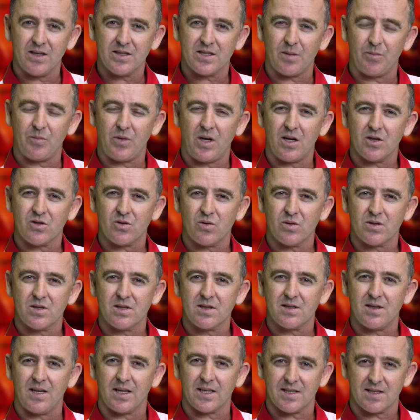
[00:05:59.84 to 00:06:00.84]
some nice
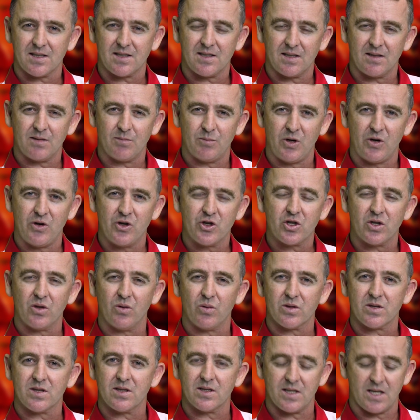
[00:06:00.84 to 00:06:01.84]
horses, like Mauritian
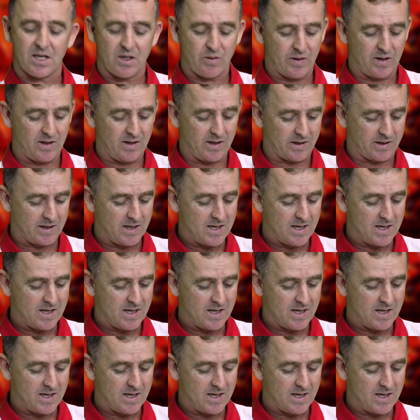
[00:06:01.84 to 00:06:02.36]
horses anyway, like